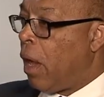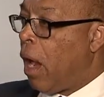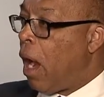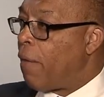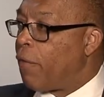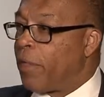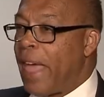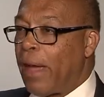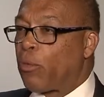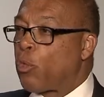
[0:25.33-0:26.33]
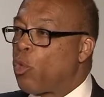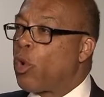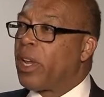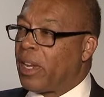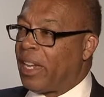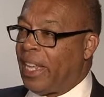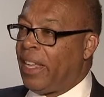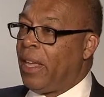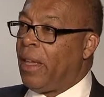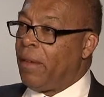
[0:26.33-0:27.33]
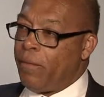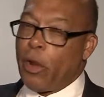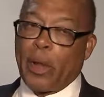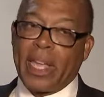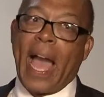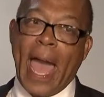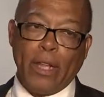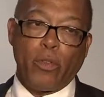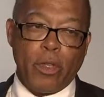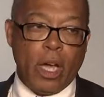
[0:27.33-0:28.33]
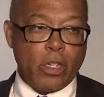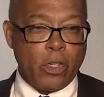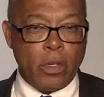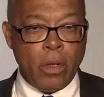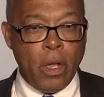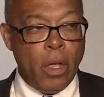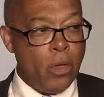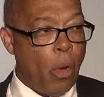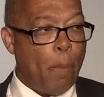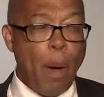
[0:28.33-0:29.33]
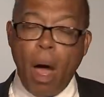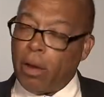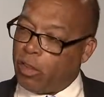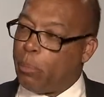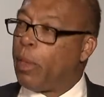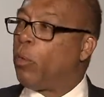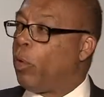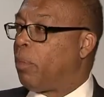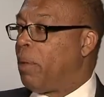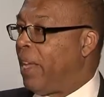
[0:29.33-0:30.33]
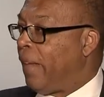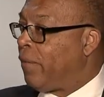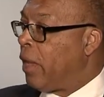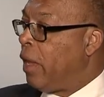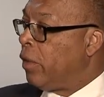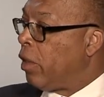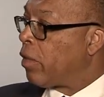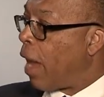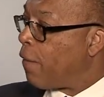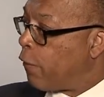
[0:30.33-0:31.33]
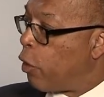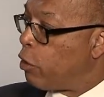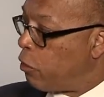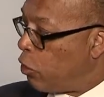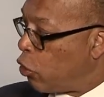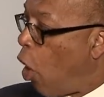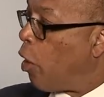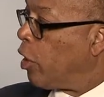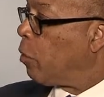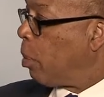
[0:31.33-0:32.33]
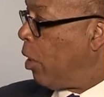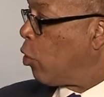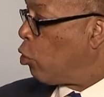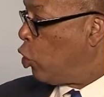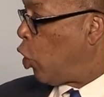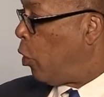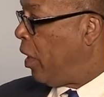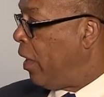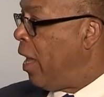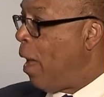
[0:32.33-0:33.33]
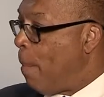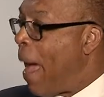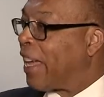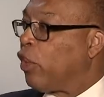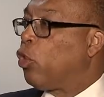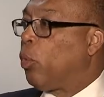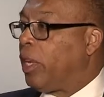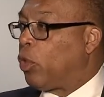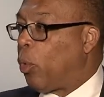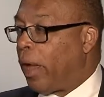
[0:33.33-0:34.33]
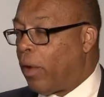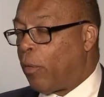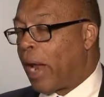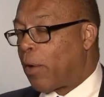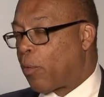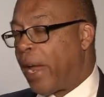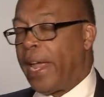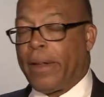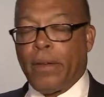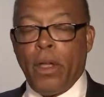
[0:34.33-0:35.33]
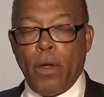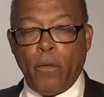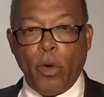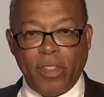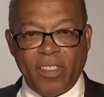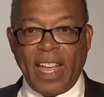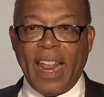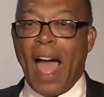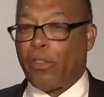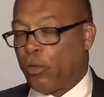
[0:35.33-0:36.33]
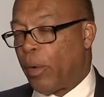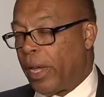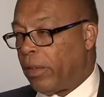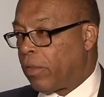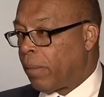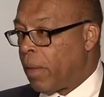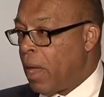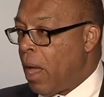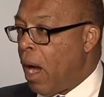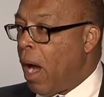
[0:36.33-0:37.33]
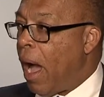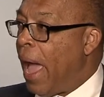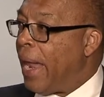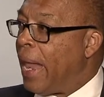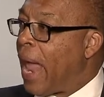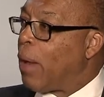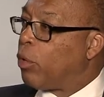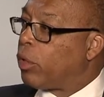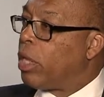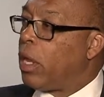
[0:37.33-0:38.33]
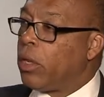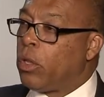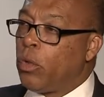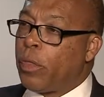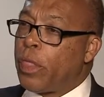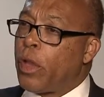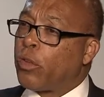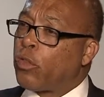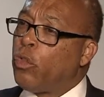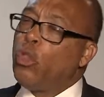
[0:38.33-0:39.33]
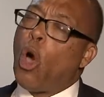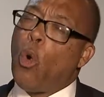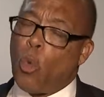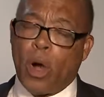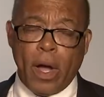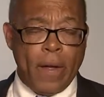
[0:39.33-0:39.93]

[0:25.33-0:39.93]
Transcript: uh, for that really very kind introduction. You know, Paula's been with me since I first started this political journey back in 2012 when I ran for a state house race. Uh, and, and I will tell you, there's no one,